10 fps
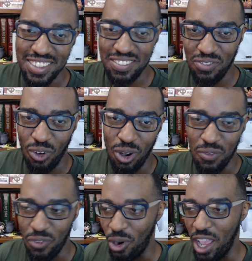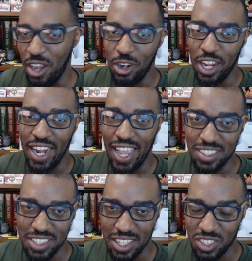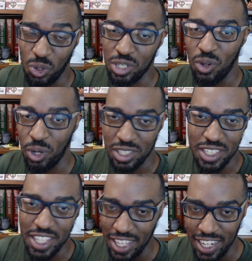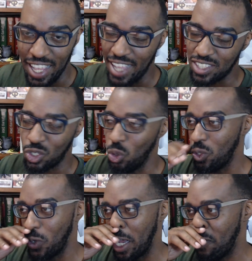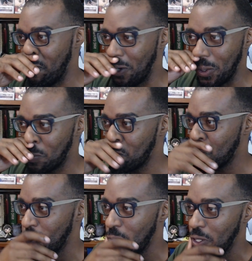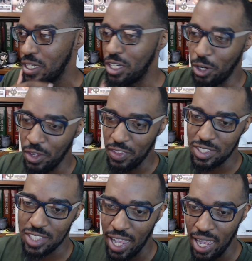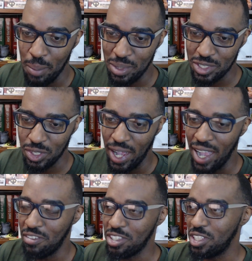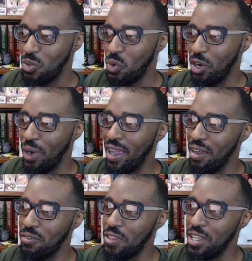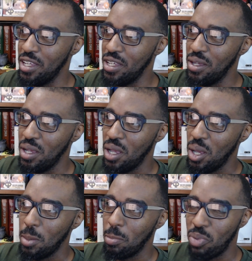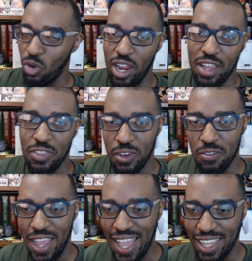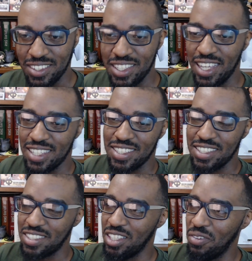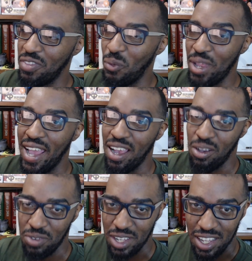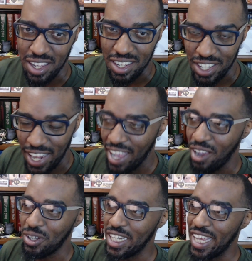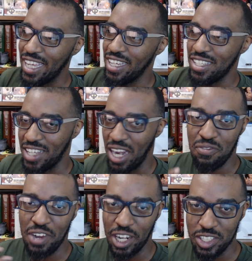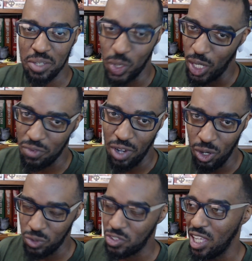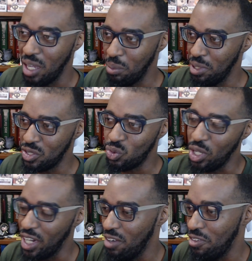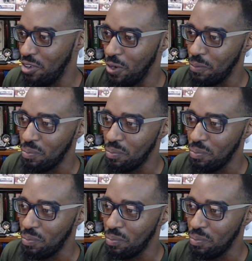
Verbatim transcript: for for internet access or, or get it at school or whatever during this time. And so obviously we don't have the breadth of access and stuff that we have nowadays at our fingertips on our phones, tablets, whatever.